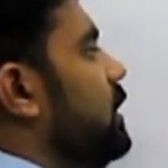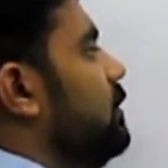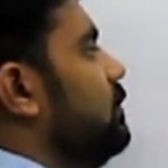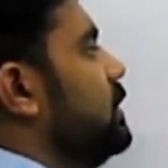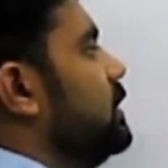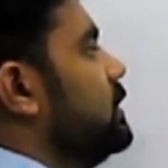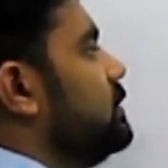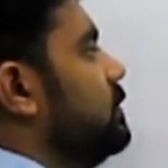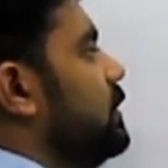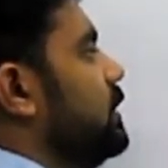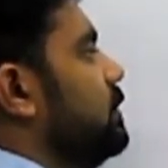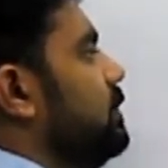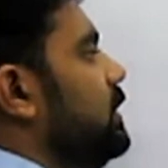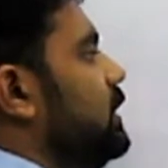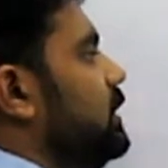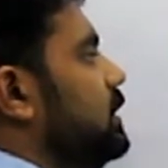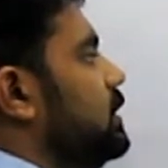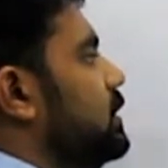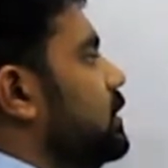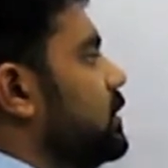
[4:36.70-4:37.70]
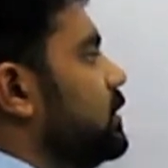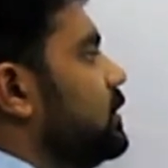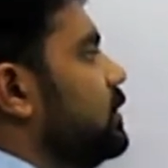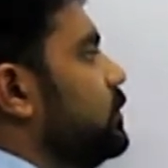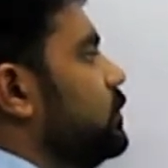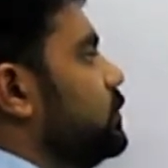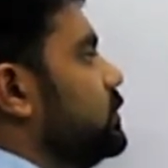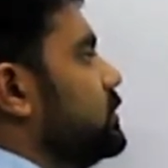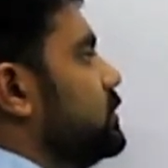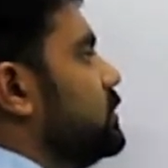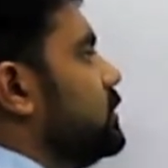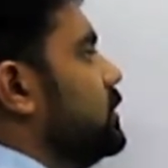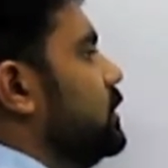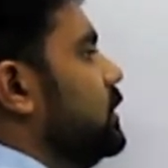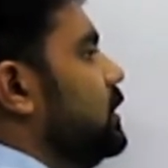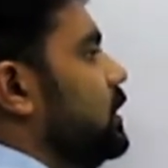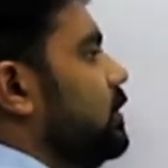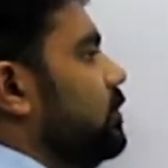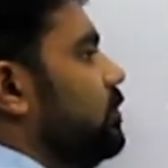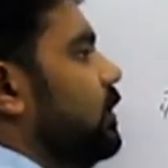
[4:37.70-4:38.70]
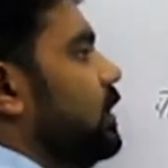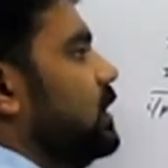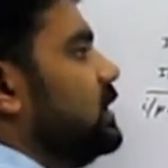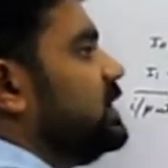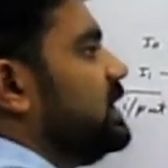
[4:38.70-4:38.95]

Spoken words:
and this will be closed. For